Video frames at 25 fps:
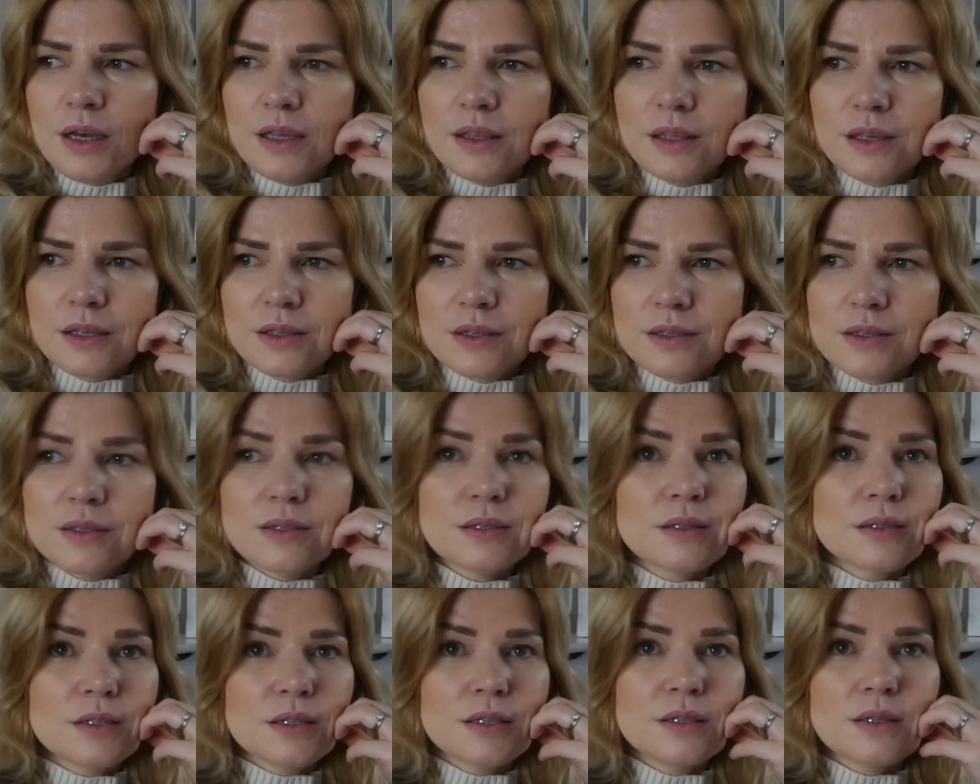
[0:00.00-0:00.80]
think
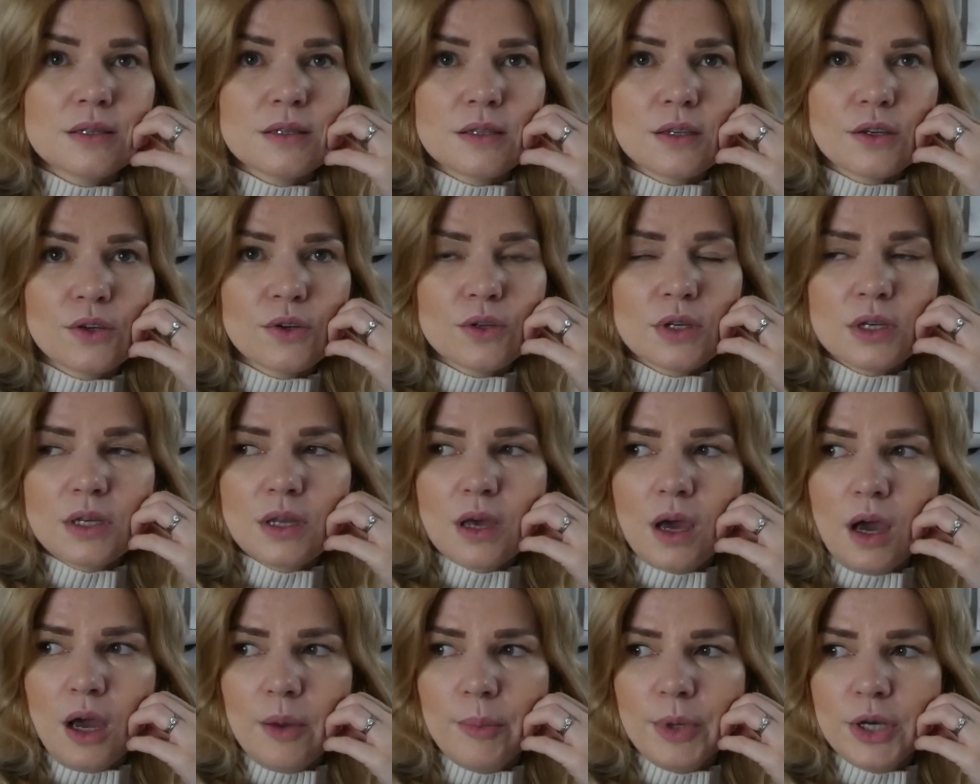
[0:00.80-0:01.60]
this is a good
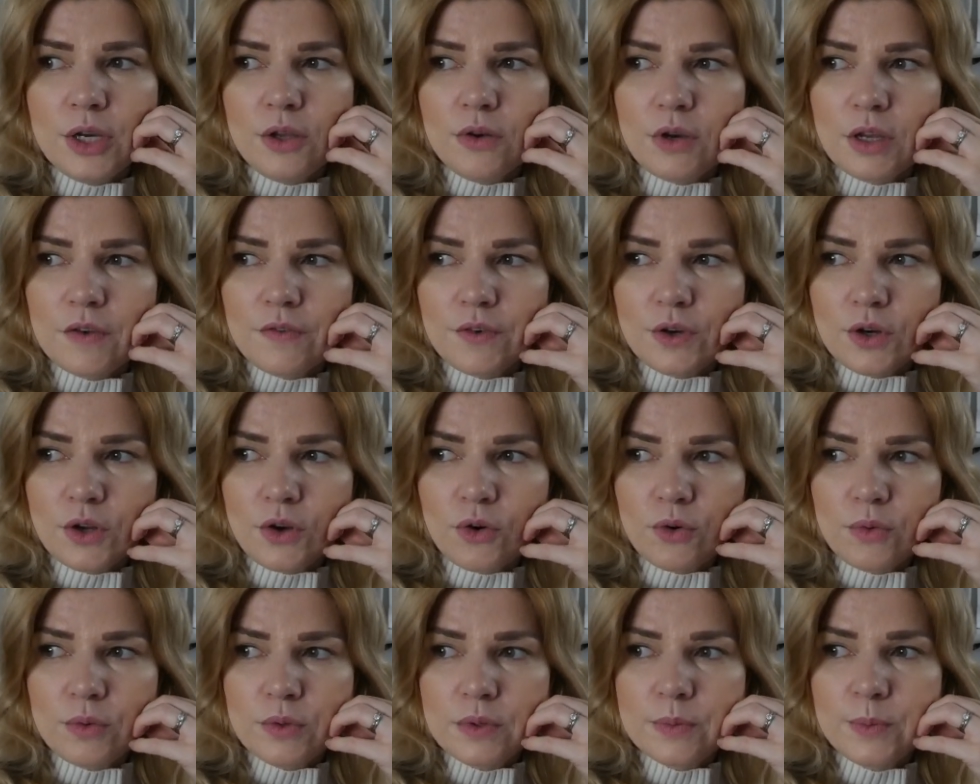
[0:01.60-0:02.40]
time, and you never
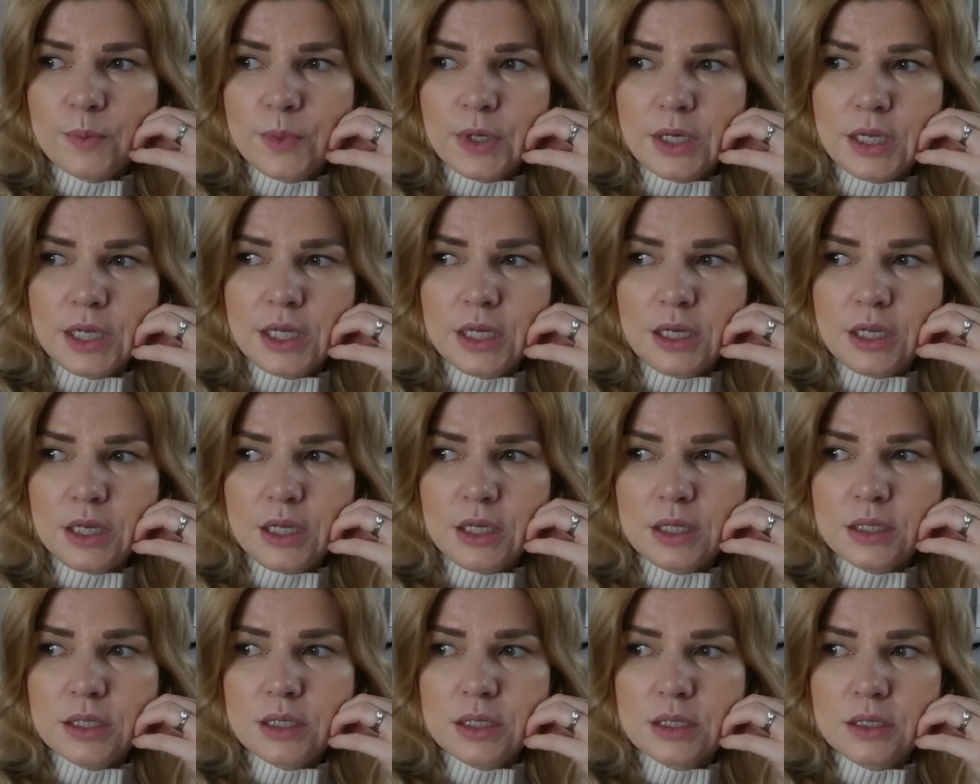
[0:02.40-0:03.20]
know when
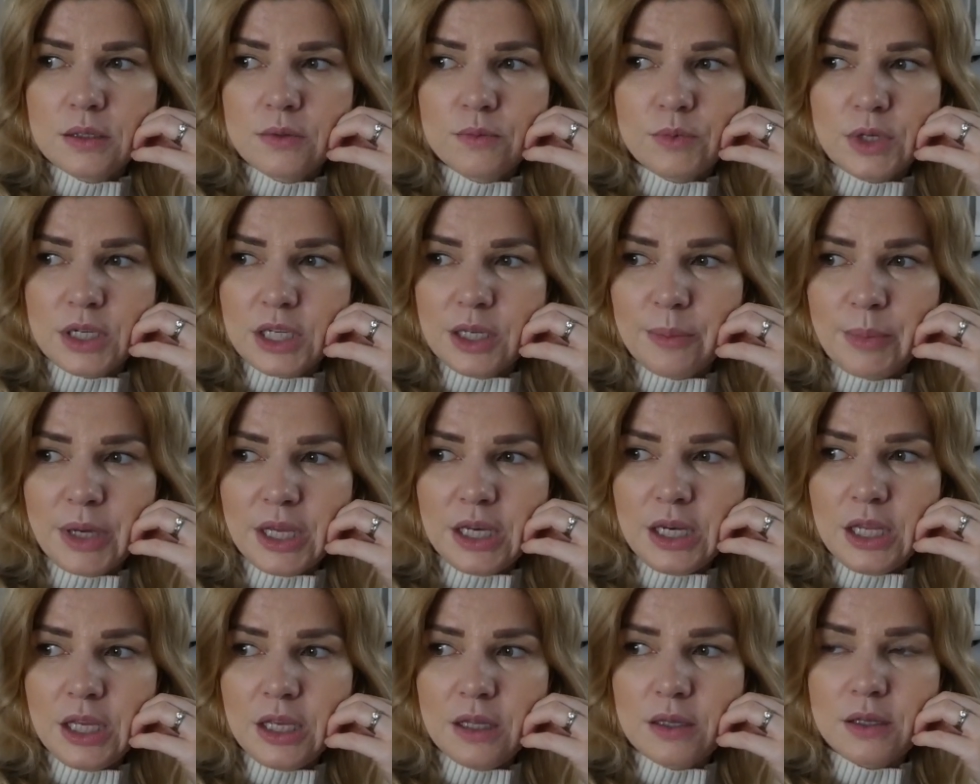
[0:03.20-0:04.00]
he may
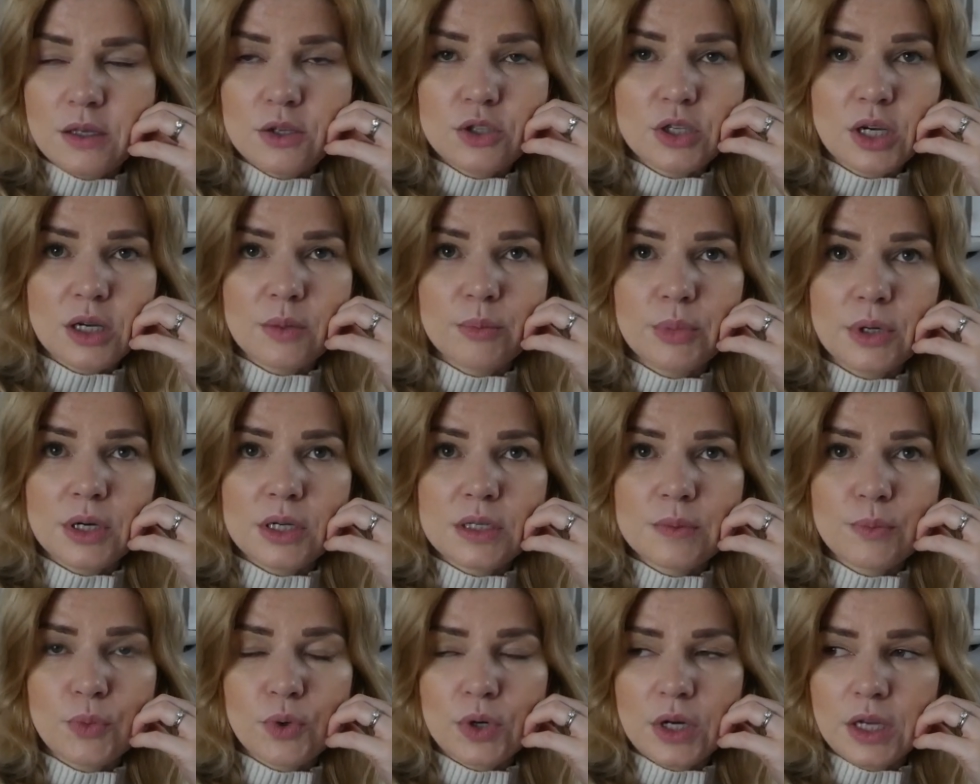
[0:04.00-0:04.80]
need the Czech
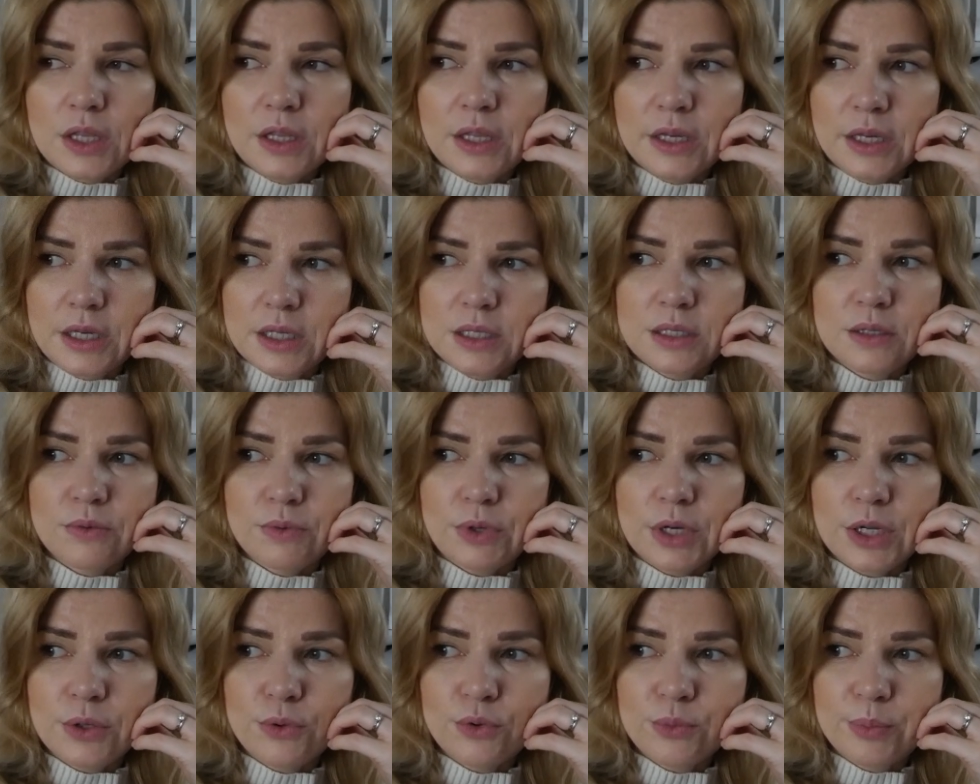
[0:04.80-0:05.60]
passport. I think it's a
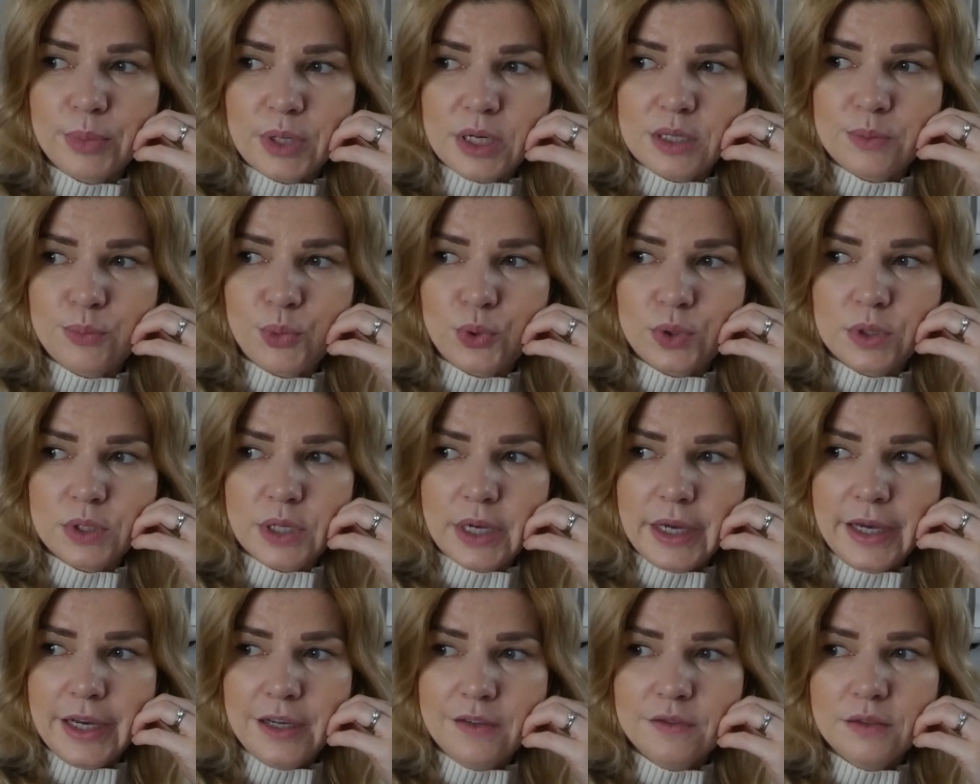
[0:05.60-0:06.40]
really good passport to
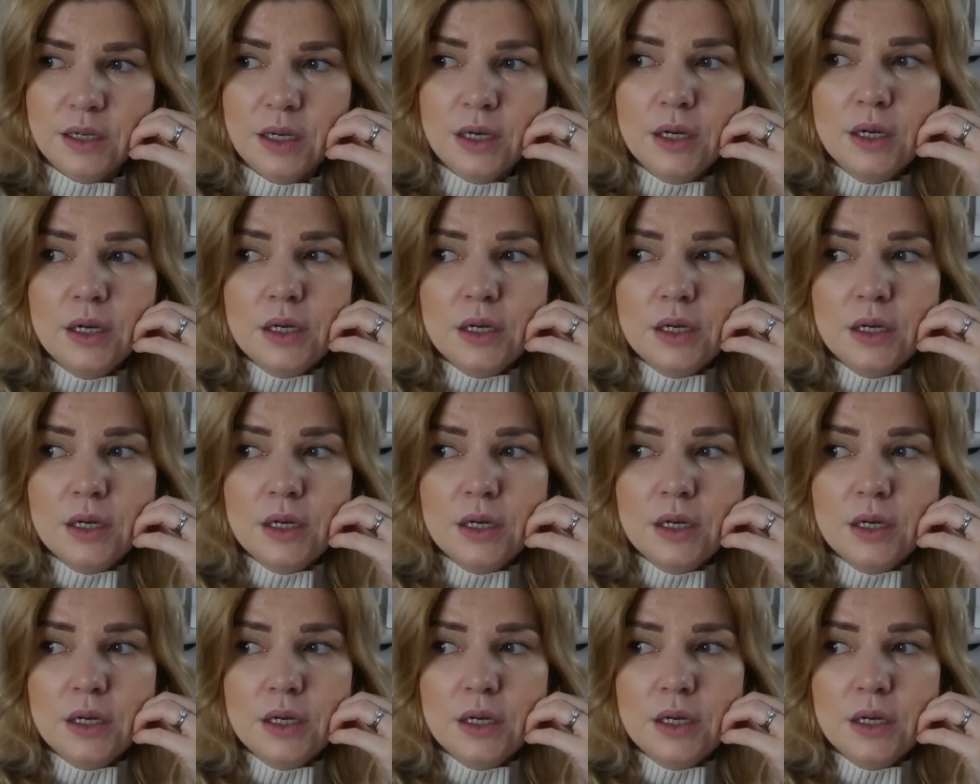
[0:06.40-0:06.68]
have.